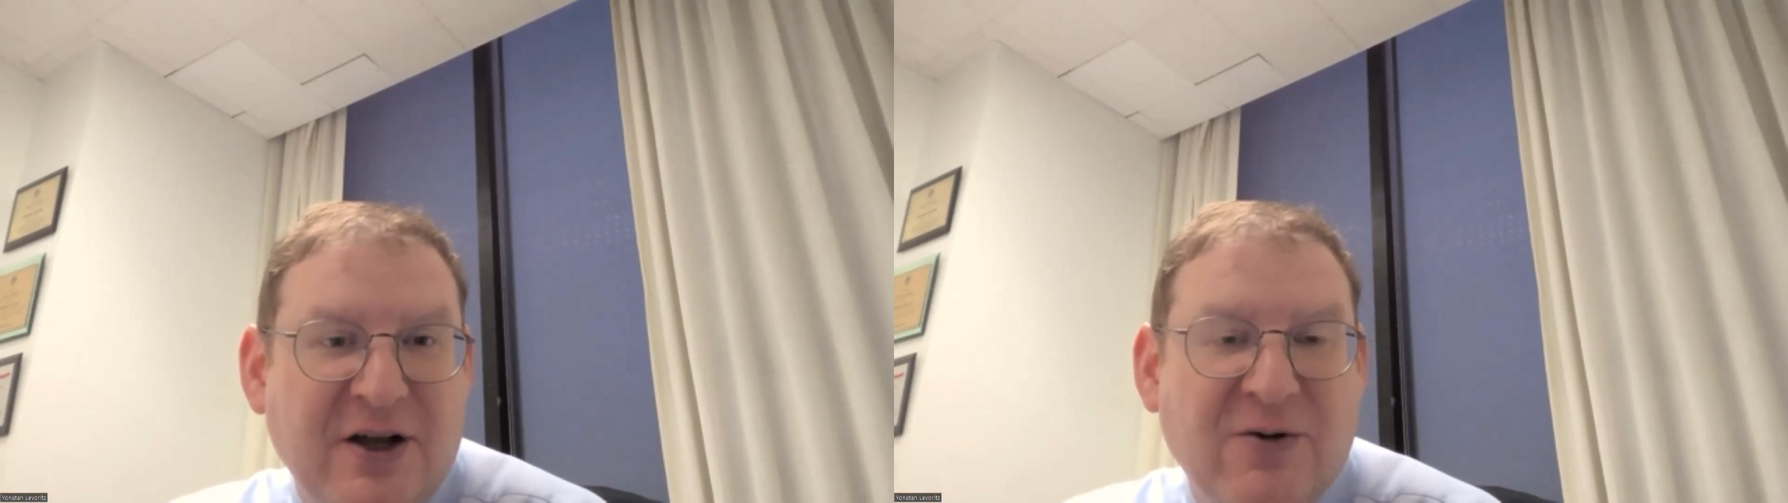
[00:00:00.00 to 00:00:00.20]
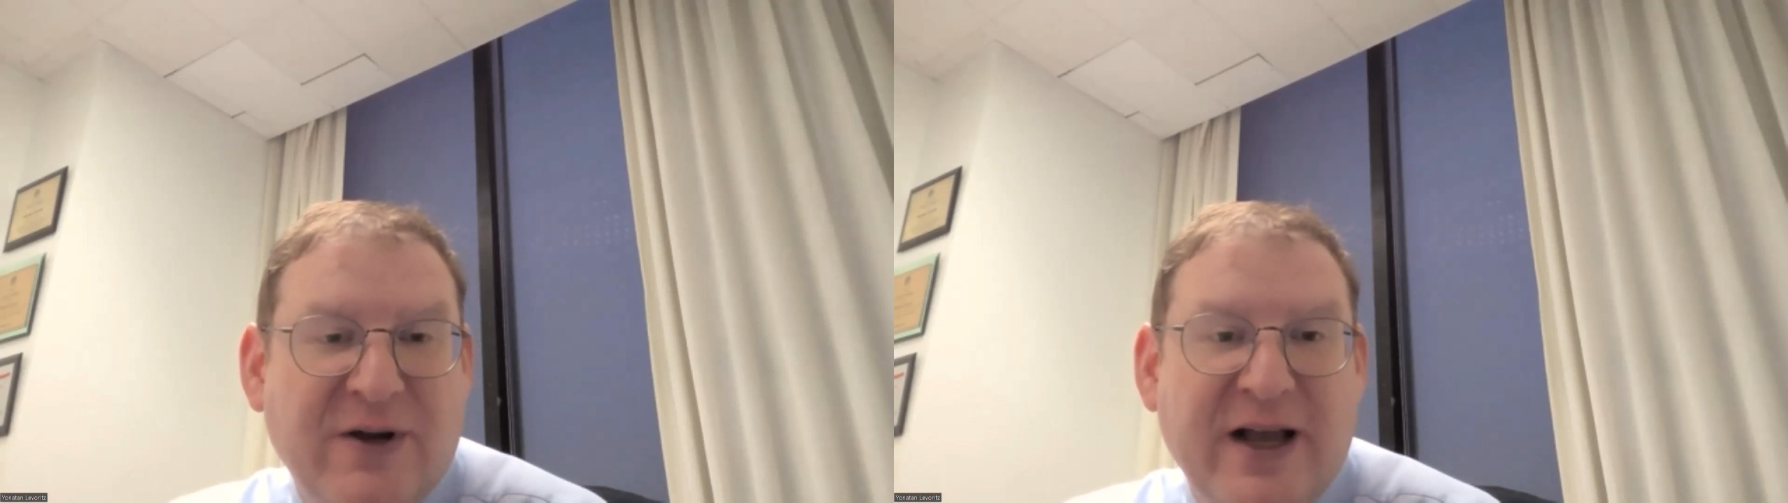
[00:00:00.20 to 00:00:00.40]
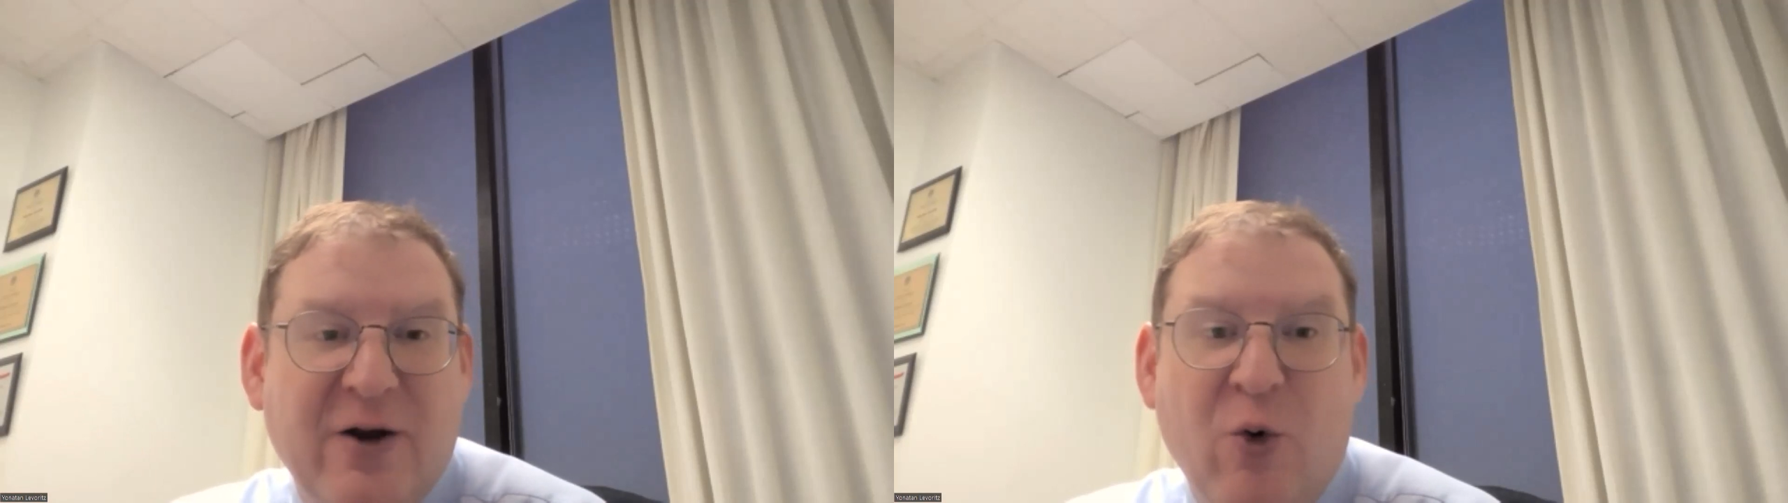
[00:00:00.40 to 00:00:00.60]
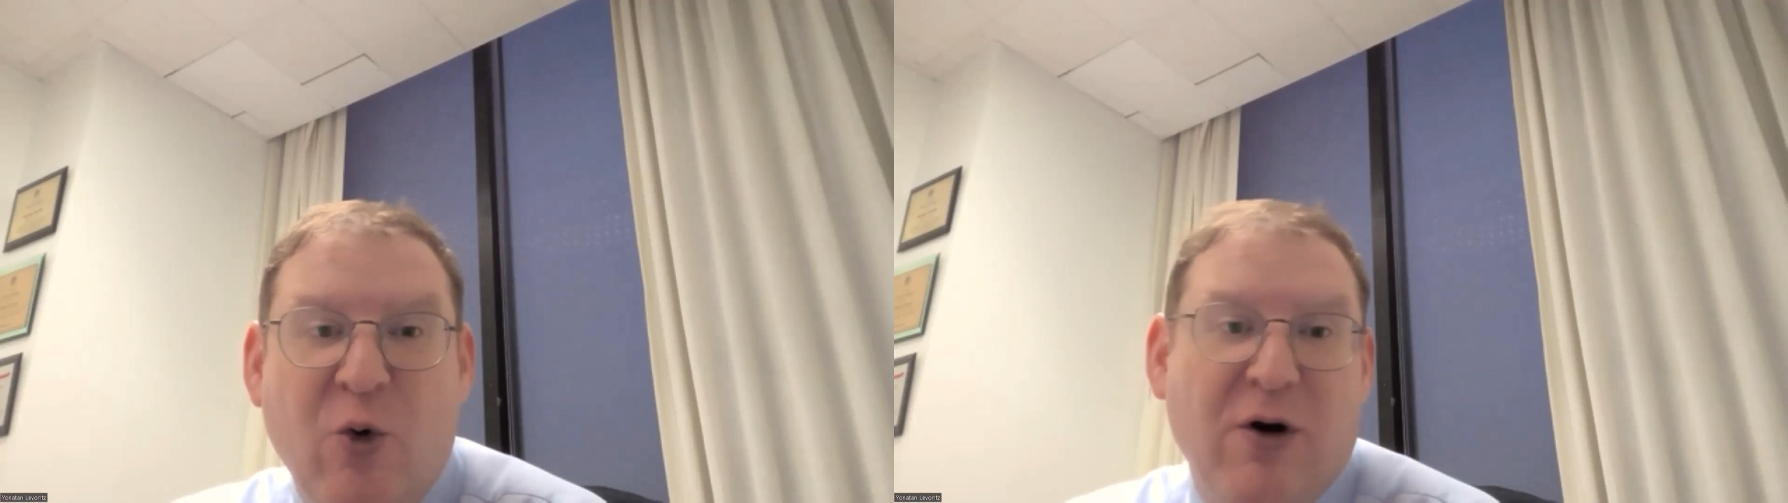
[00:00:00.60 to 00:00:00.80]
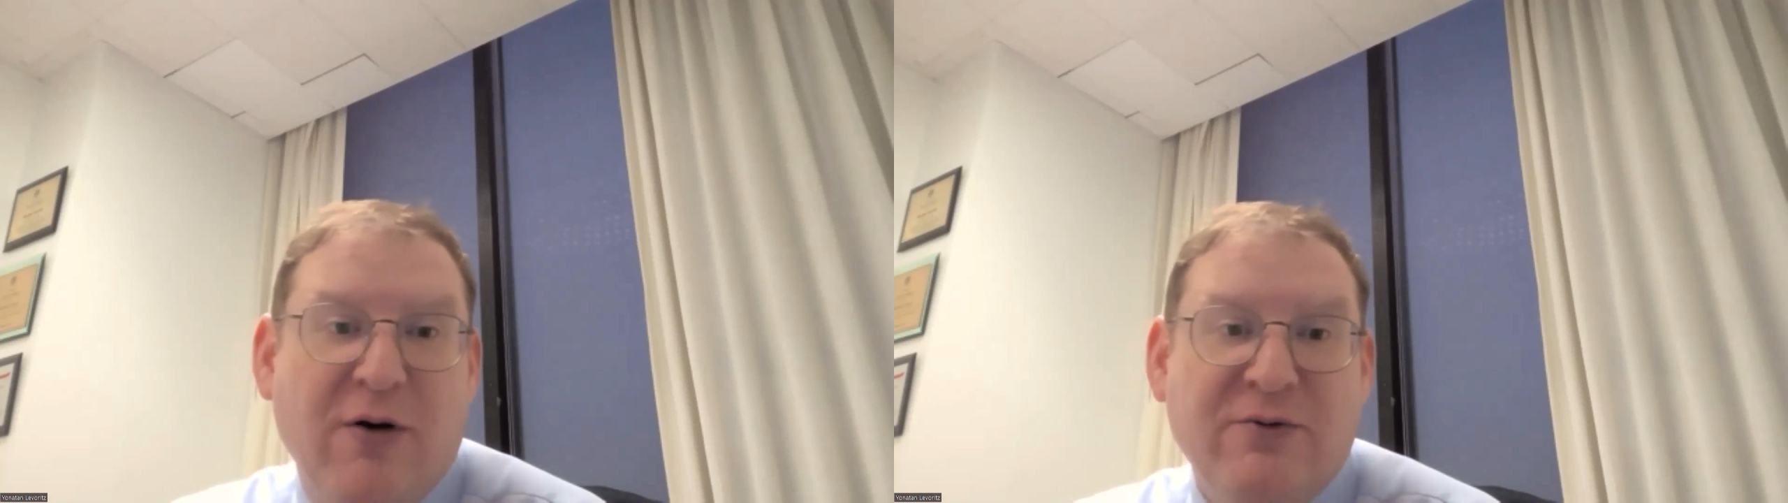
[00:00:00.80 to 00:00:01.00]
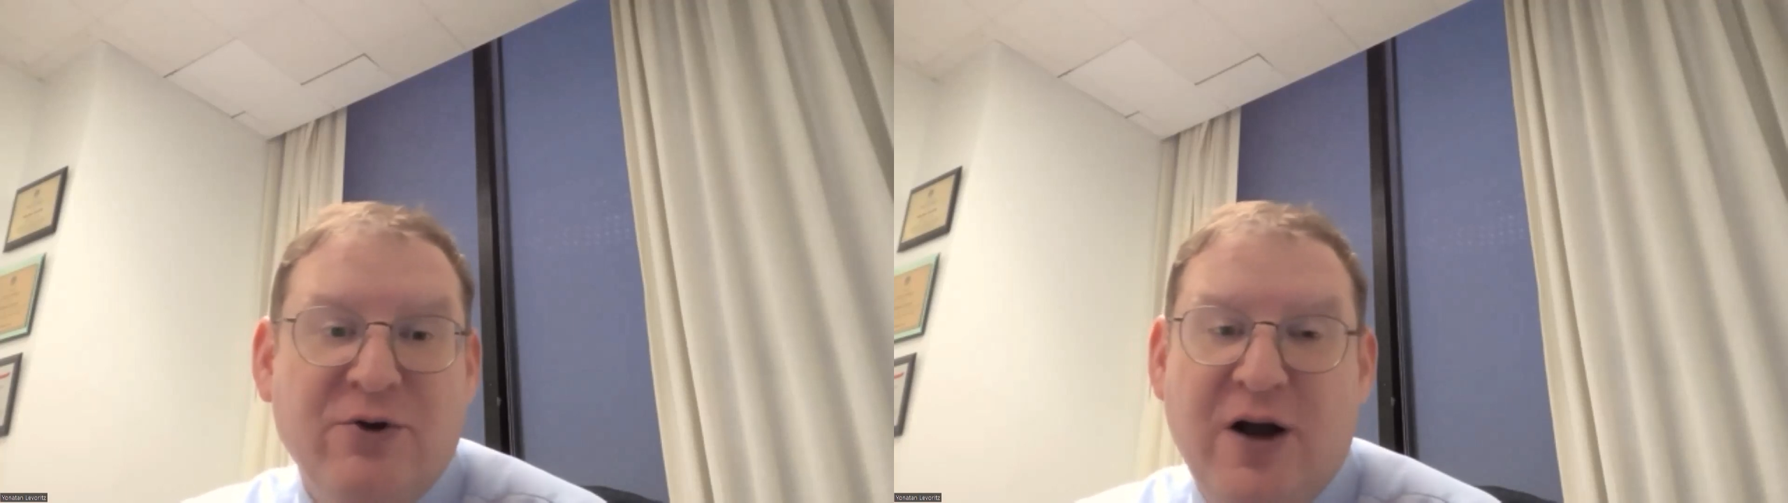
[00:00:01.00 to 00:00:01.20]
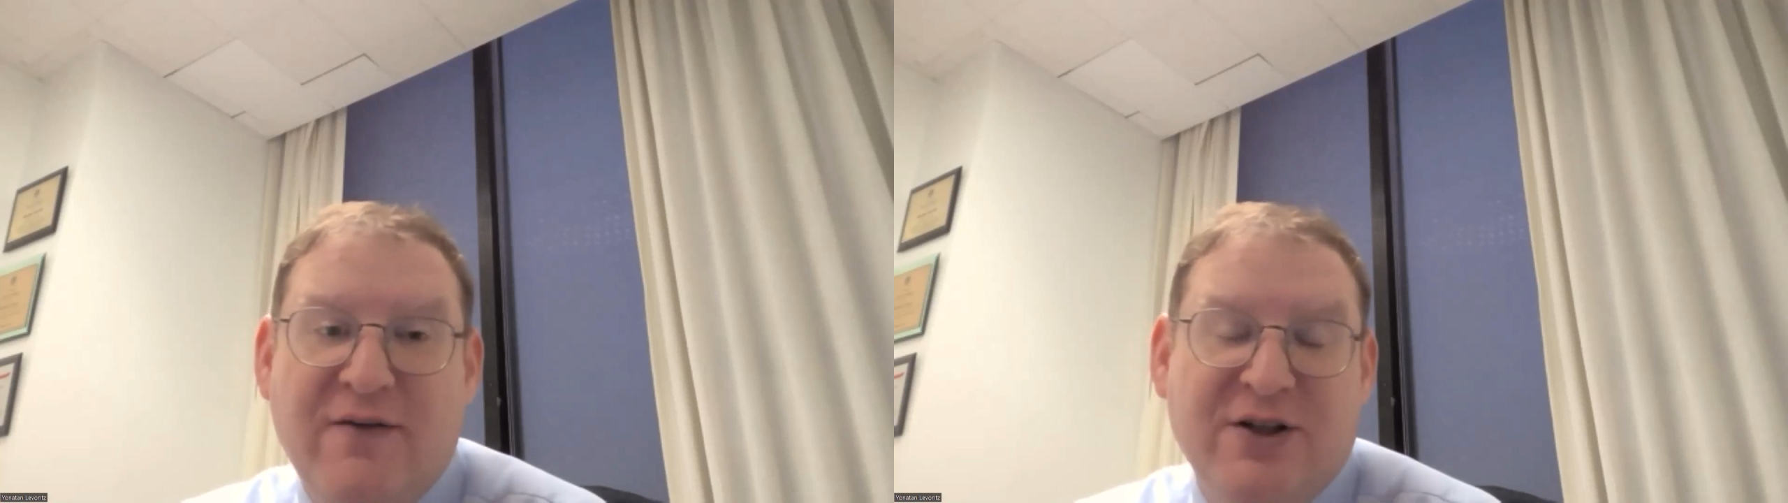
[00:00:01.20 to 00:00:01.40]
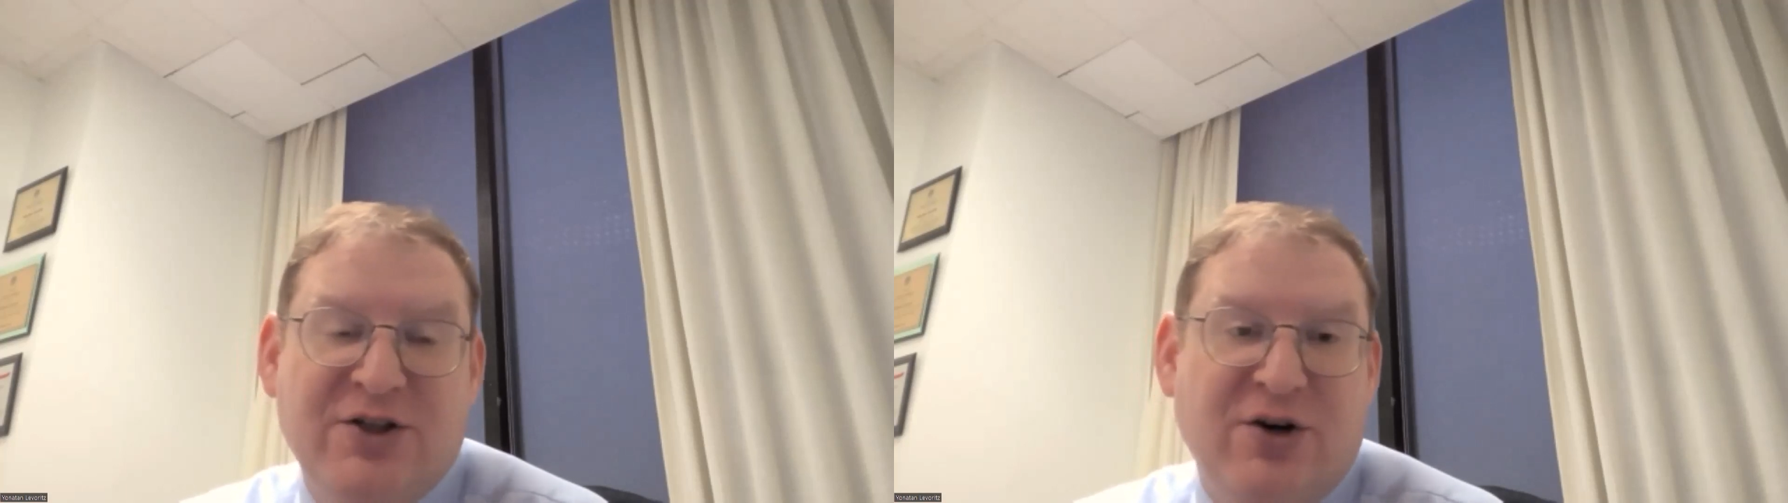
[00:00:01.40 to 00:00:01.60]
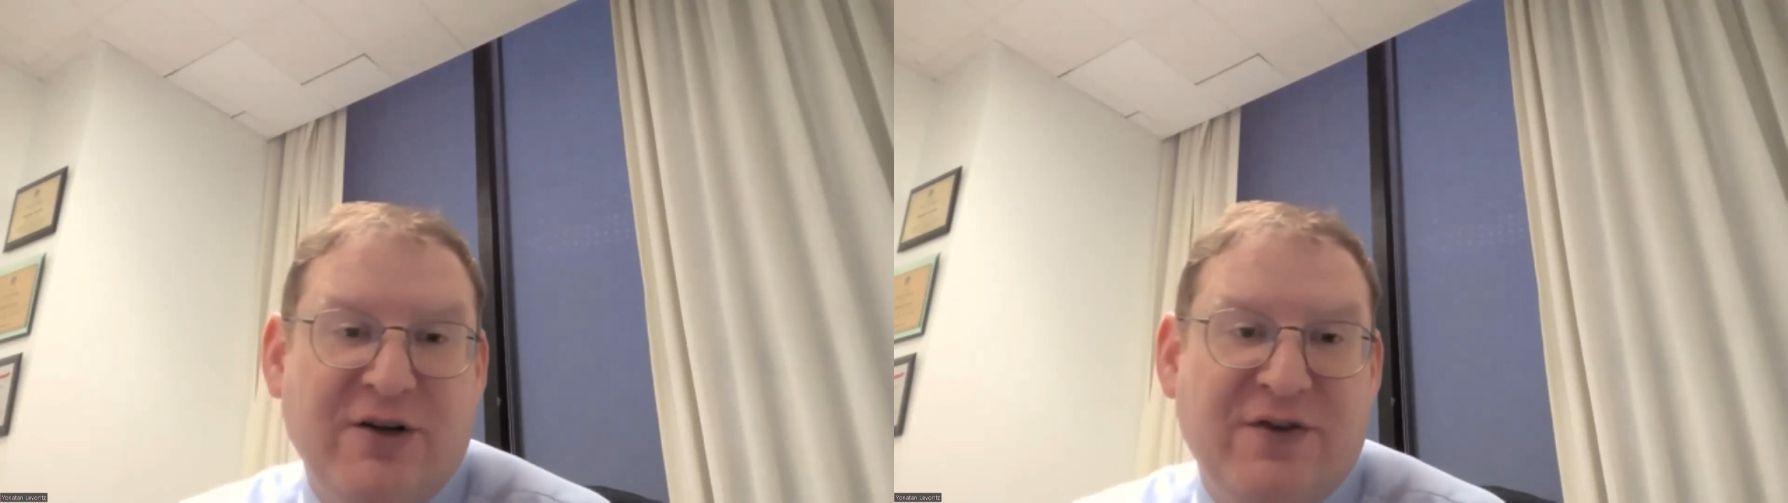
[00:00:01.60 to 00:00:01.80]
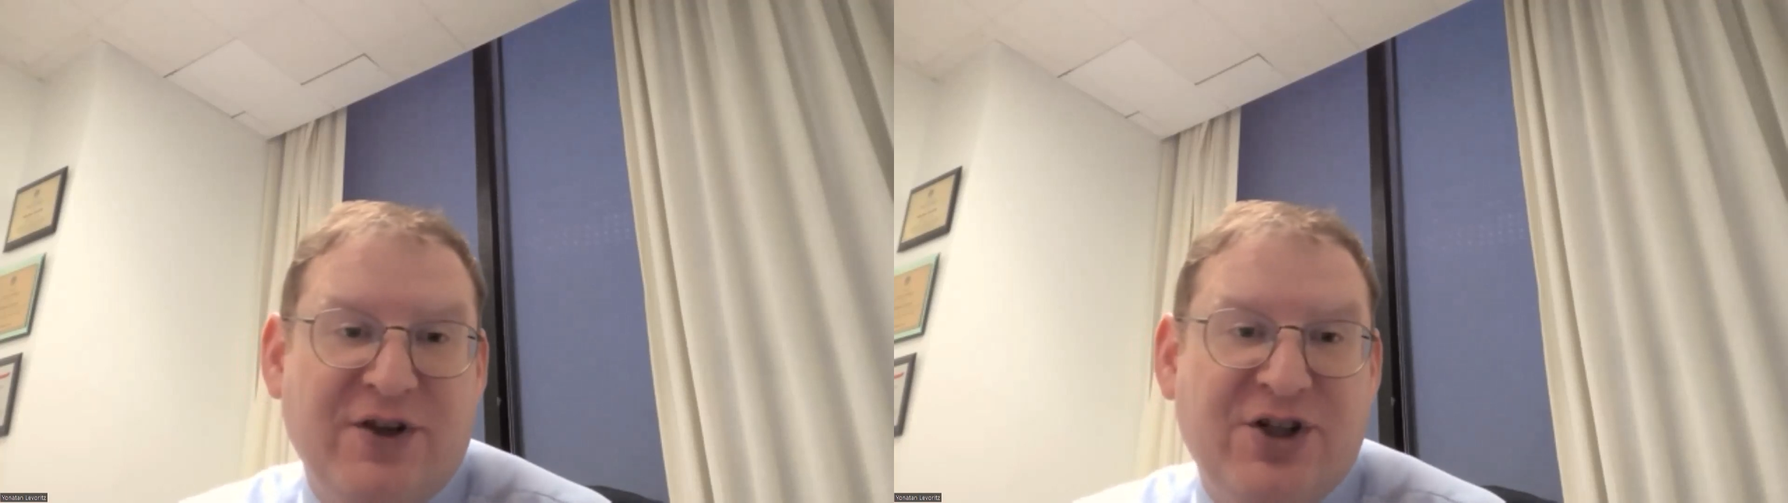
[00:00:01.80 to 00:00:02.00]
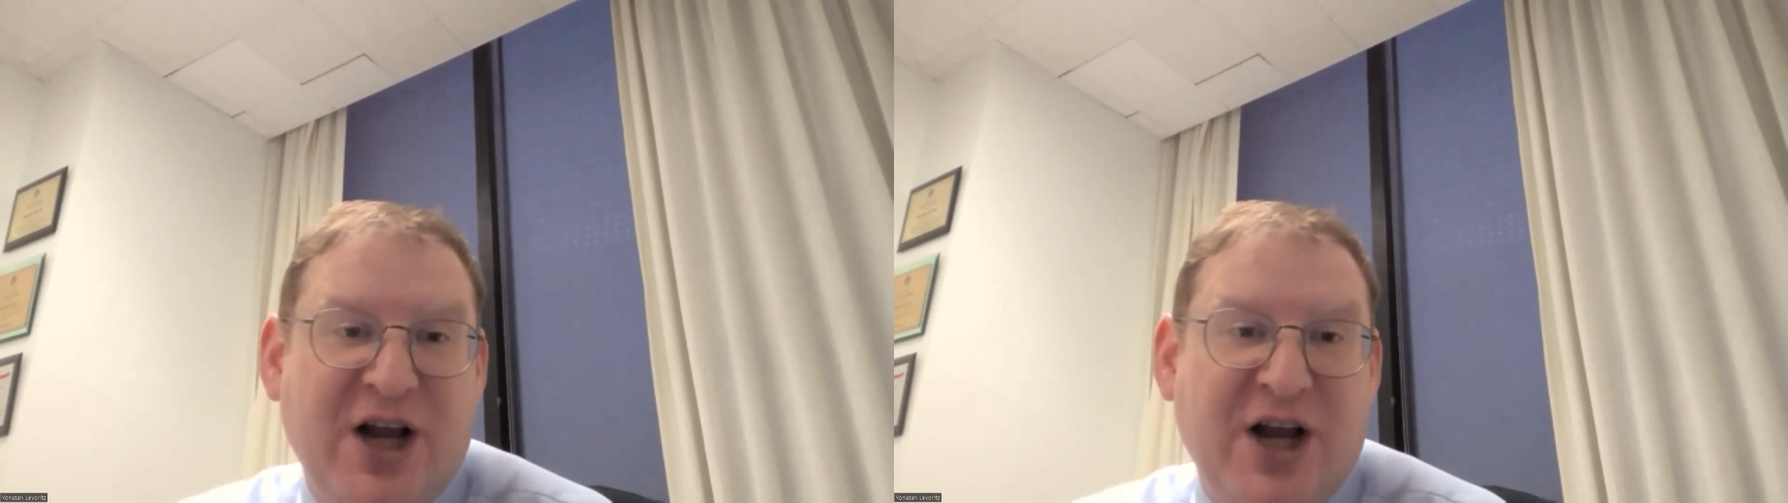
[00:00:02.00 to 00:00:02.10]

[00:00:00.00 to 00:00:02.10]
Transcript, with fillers: Okay. Or you have an attorney for the